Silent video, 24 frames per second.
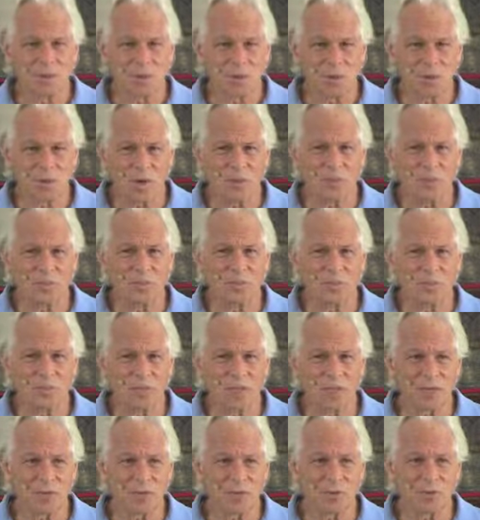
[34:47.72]
We want to
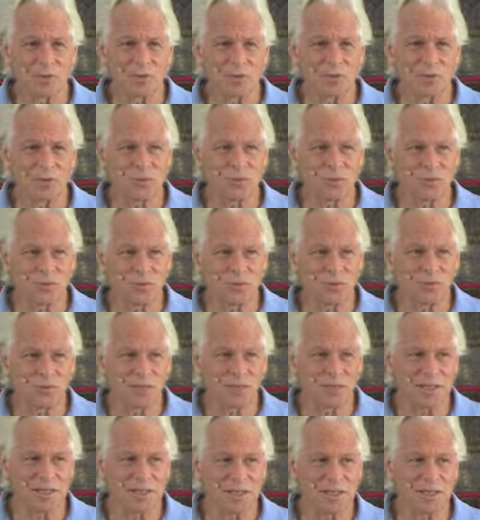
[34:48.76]
be able to
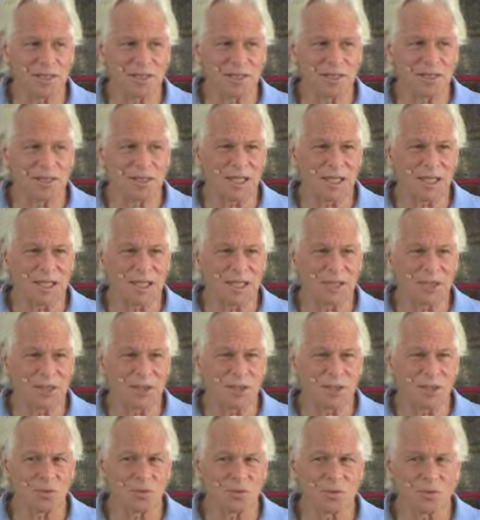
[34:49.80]
cultivate a
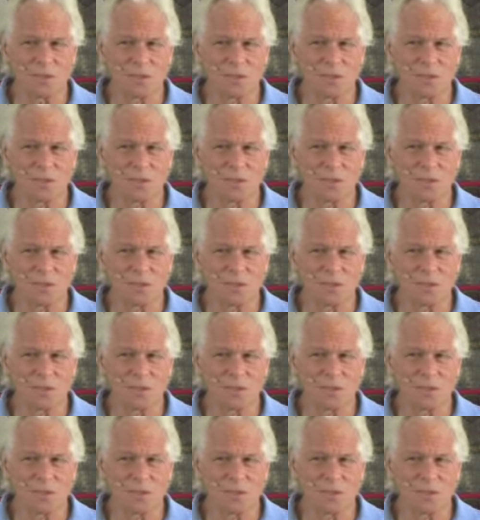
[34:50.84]
relaxed